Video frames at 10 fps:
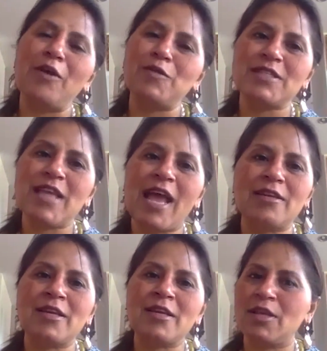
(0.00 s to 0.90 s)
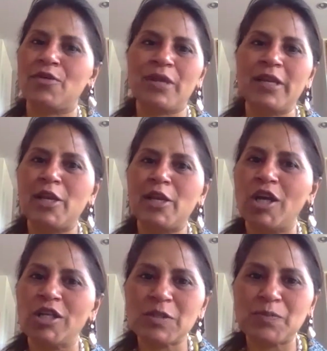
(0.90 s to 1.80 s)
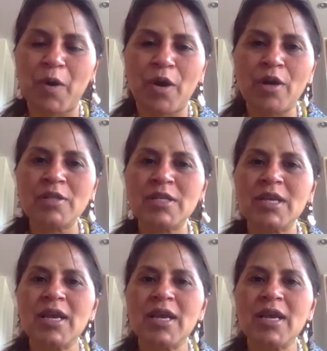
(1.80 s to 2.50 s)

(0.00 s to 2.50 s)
outstanding. They're really on spot.